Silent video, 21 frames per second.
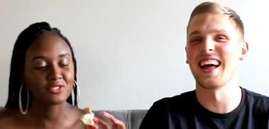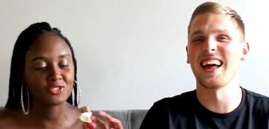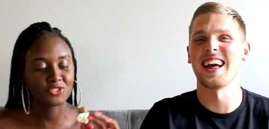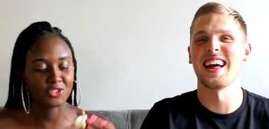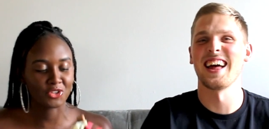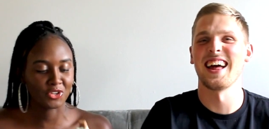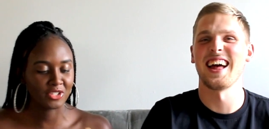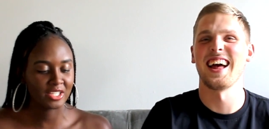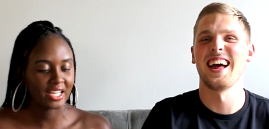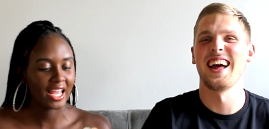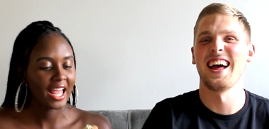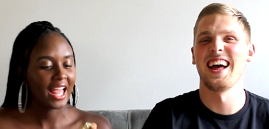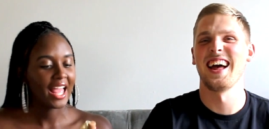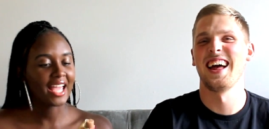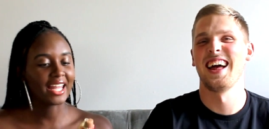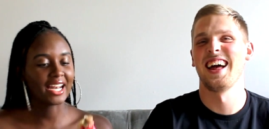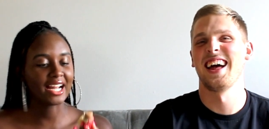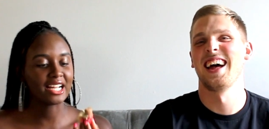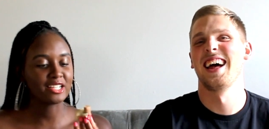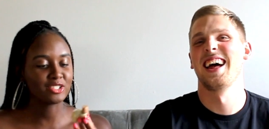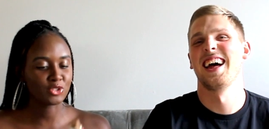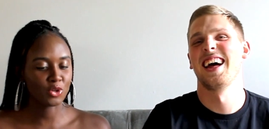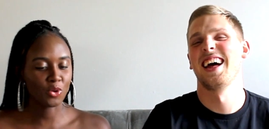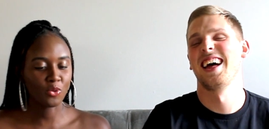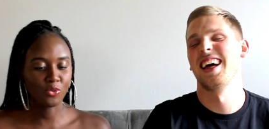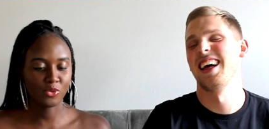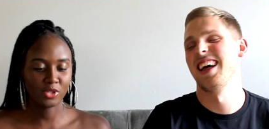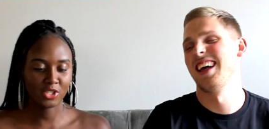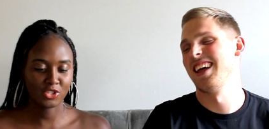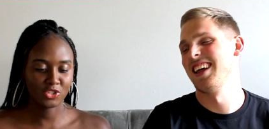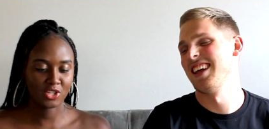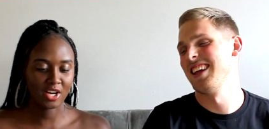Speaker 1: concerned, and I don't
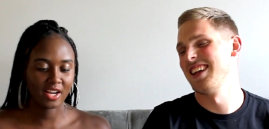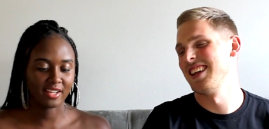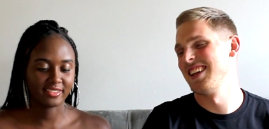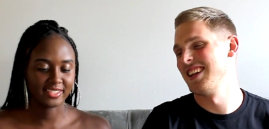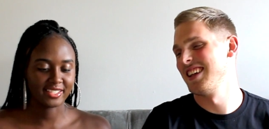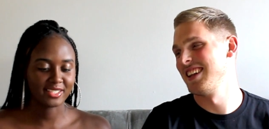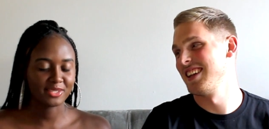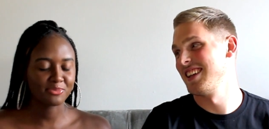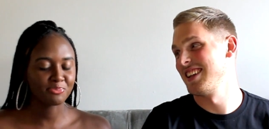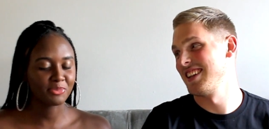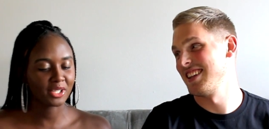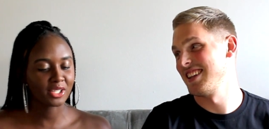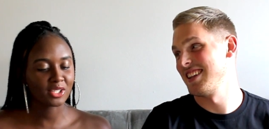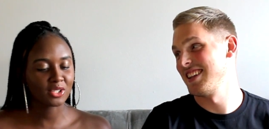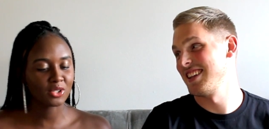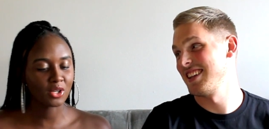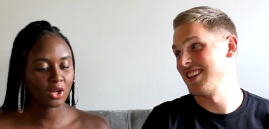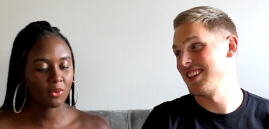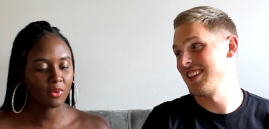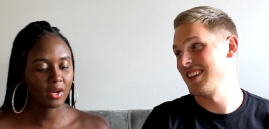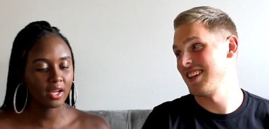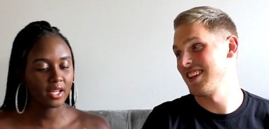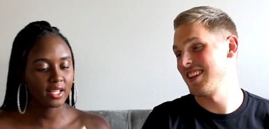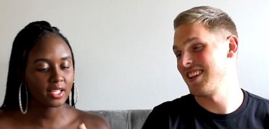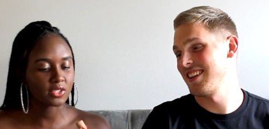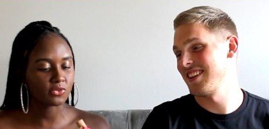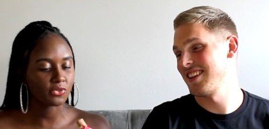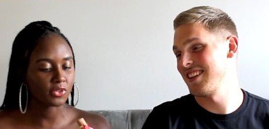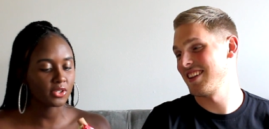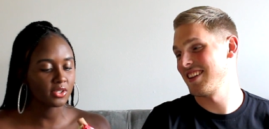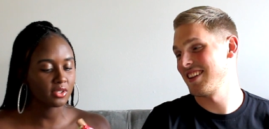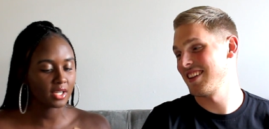want to try this. But you know what? It's
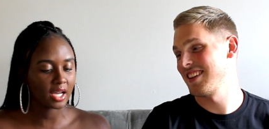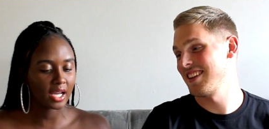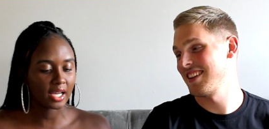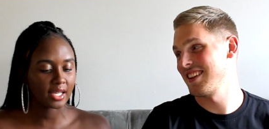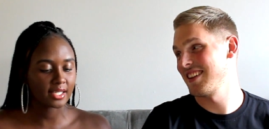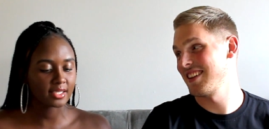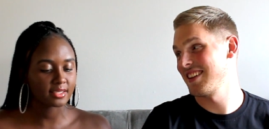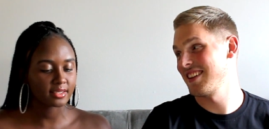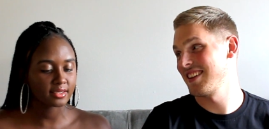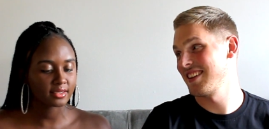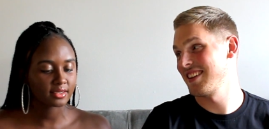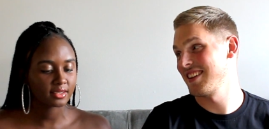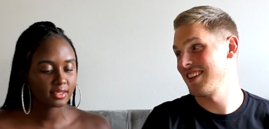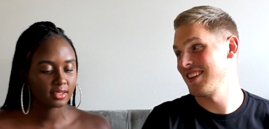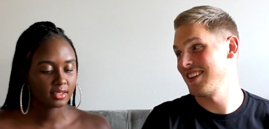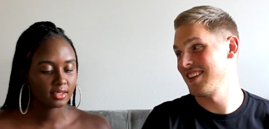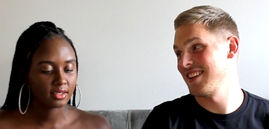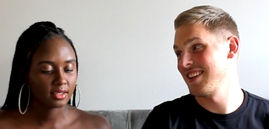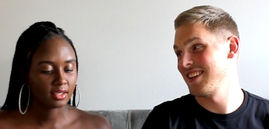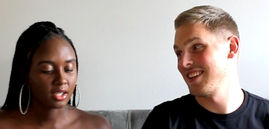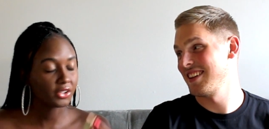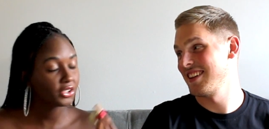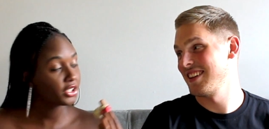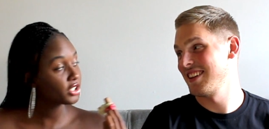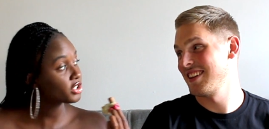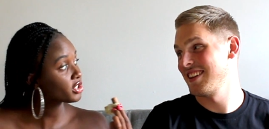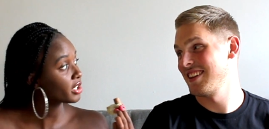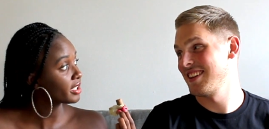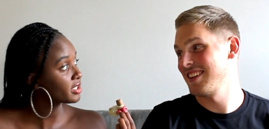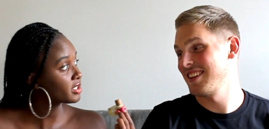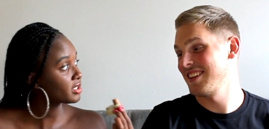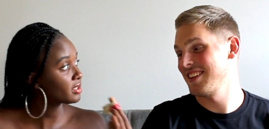for you guys. Are you gonna
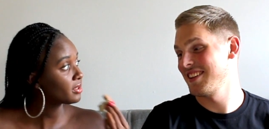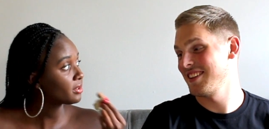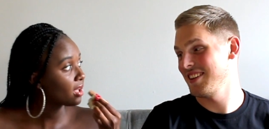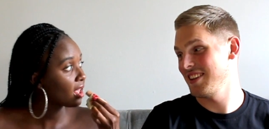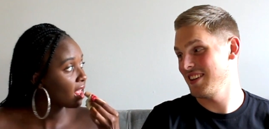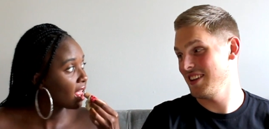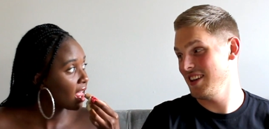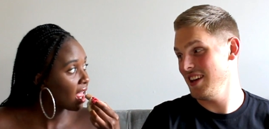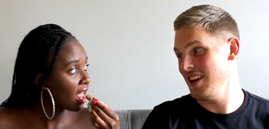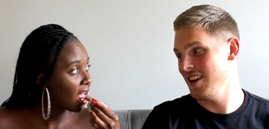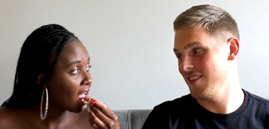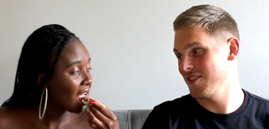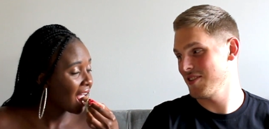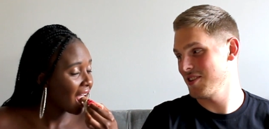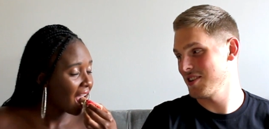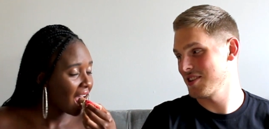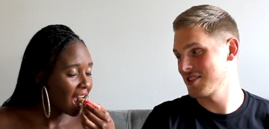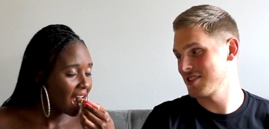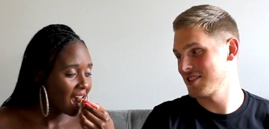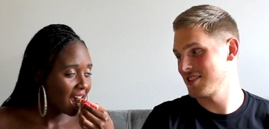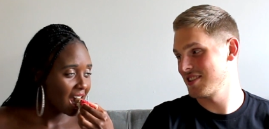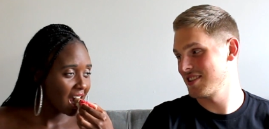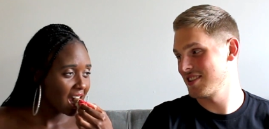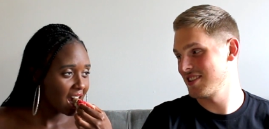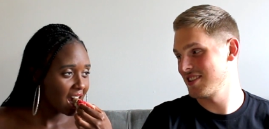try too? Yeah, of course.